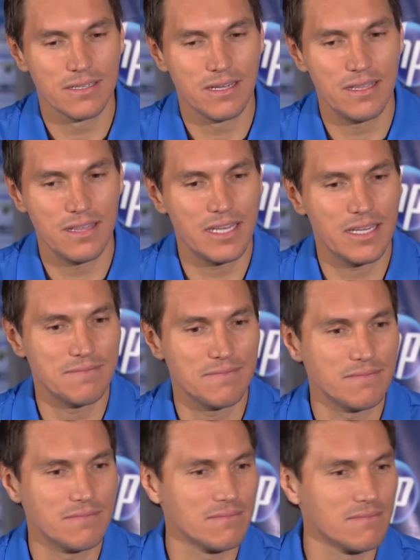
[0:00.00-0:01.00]
lot of
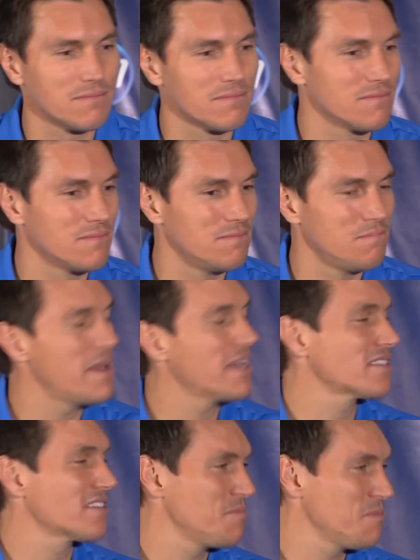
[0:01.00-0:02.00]

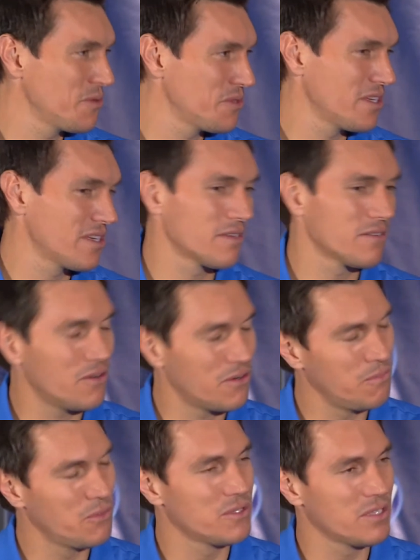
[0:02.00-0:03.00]
Mexican music, or
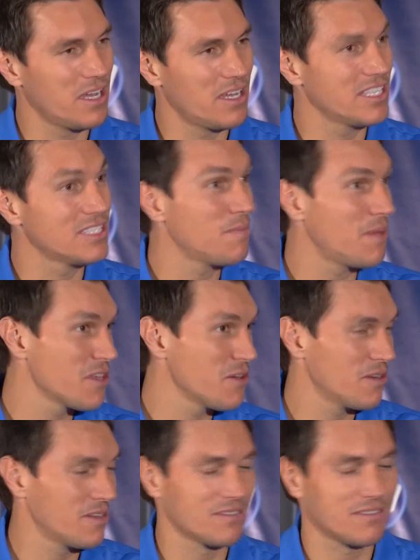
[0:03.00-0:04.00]
música en
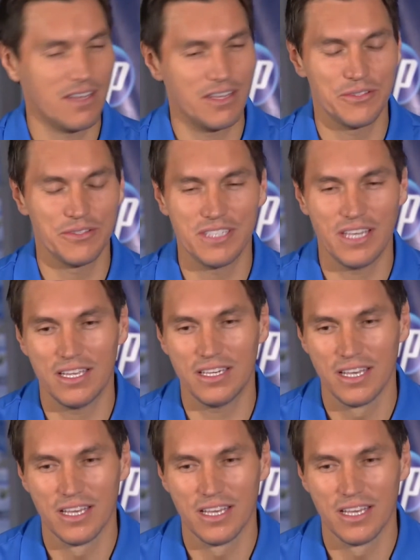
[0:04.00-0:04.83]
español, I should say.